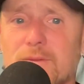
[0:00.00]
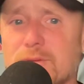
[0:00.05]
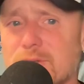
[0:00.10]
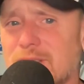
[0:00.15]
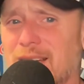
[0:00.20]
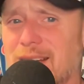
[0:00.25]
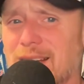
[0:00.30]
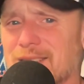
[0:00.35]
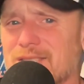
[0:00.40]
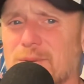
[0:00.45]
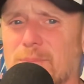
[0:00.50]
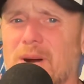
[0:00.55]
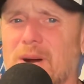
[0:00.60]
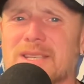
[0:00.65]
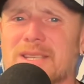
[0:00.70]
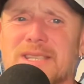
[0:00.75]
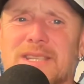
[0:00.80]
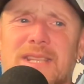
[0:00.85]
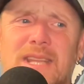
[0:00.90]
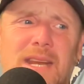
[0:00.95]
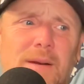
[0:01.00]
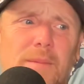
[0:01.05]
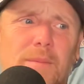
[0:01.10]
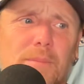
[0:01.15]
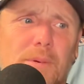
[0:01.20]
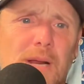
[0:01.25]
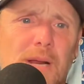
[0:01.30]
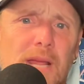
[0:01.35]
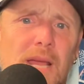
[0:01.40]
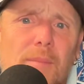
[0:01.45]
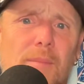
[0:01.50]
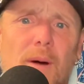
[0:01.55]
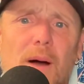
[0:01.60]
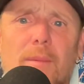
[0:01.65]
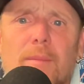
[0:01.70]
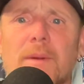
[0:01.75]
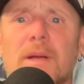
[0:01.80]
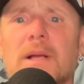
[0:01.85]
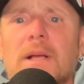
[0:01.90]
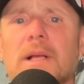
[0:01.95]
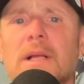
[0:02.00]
It was kind of surprising they didn't bring him up